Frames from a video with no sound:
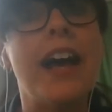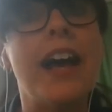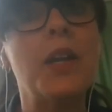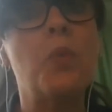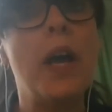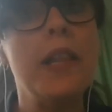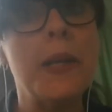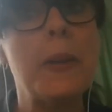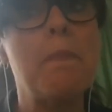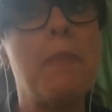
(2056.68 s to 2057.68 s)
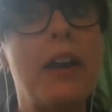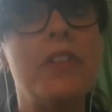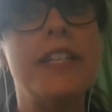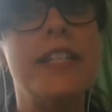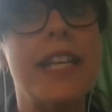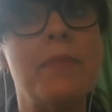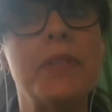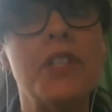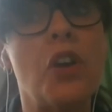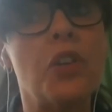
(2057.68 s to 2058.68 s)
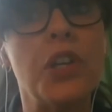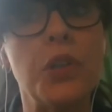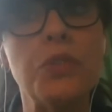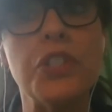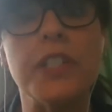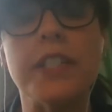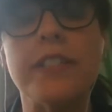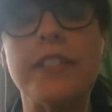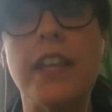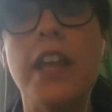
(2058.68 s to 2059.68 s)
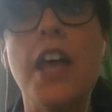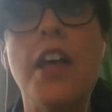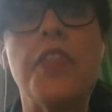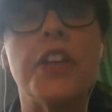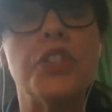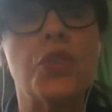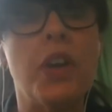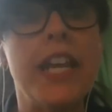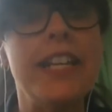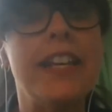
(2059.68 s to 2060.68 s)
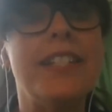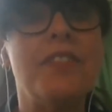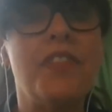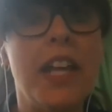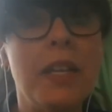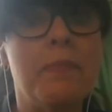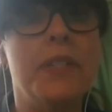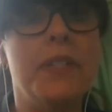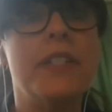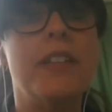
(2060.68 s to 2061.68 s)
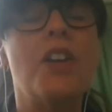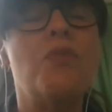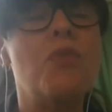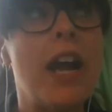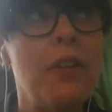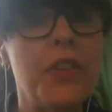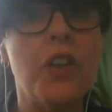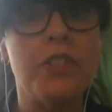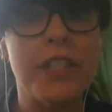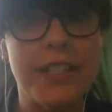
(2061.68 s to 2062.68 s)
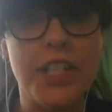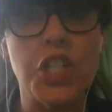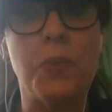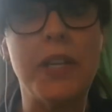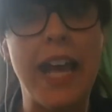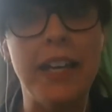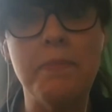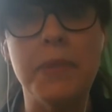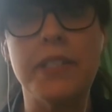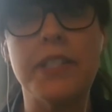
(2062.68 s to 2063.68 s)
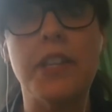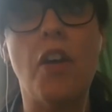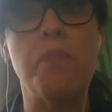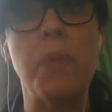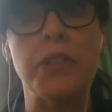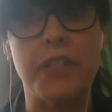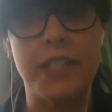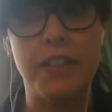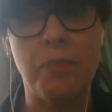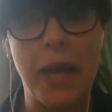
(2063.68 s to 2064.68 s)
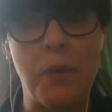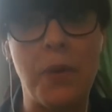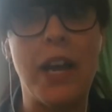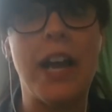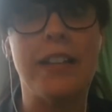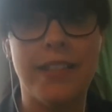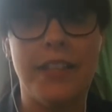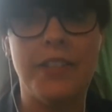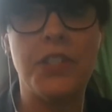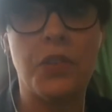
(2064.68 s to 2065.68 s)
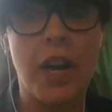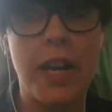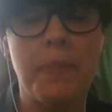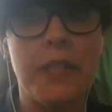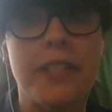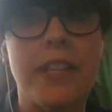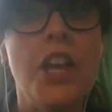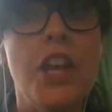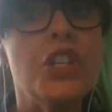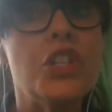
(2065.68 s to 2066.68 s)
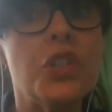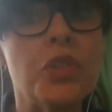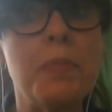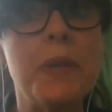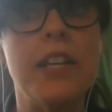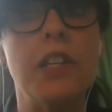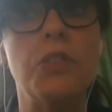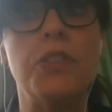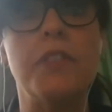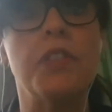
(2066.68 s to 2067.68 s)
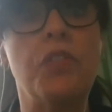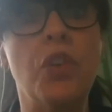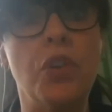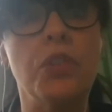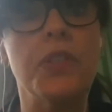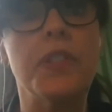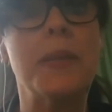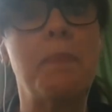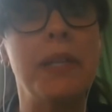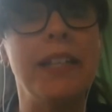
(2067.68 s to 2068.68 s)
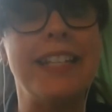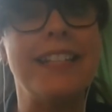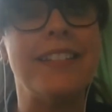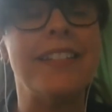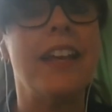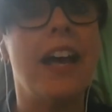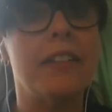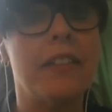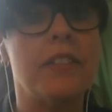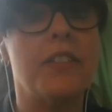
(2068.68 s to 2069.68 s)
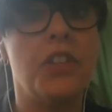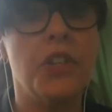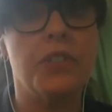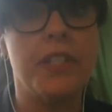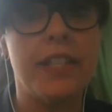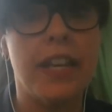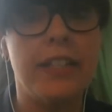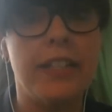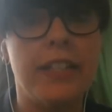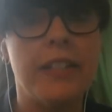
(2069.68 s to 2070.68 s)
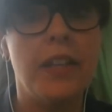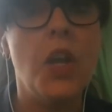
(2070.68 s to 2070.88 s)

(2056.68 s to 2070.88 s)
And I welcome Barry and Damon's conclusions that training and development around the constituent elements of positive power, as they describe it, should be inclusive of courts, police, and the secure estate.